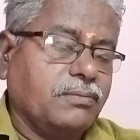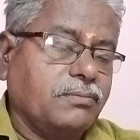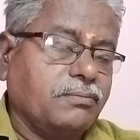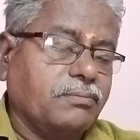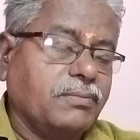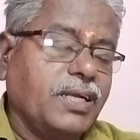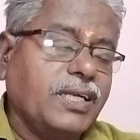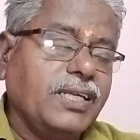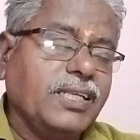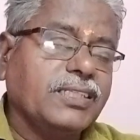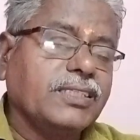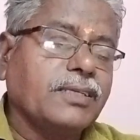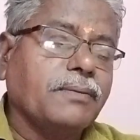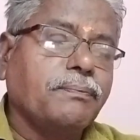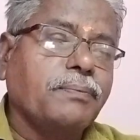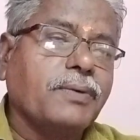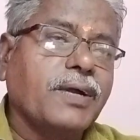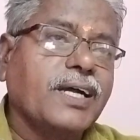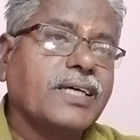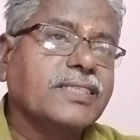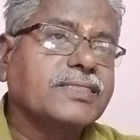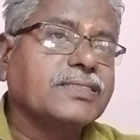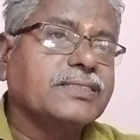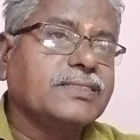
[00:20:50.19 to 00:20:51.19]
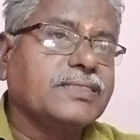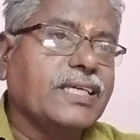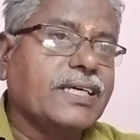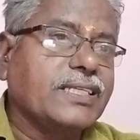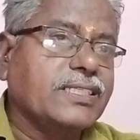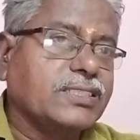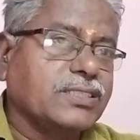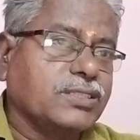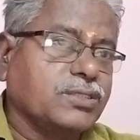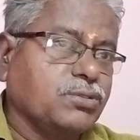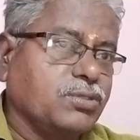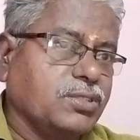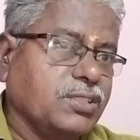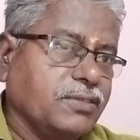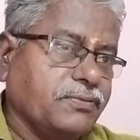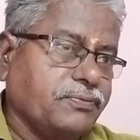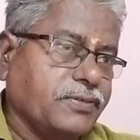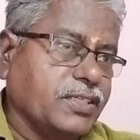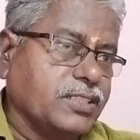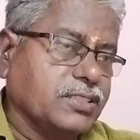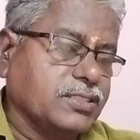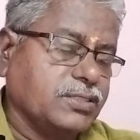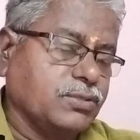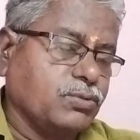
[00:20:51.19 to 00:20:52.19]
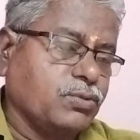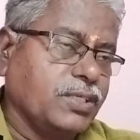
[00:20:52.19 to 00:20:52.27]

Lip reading: But in the past, there is no difference.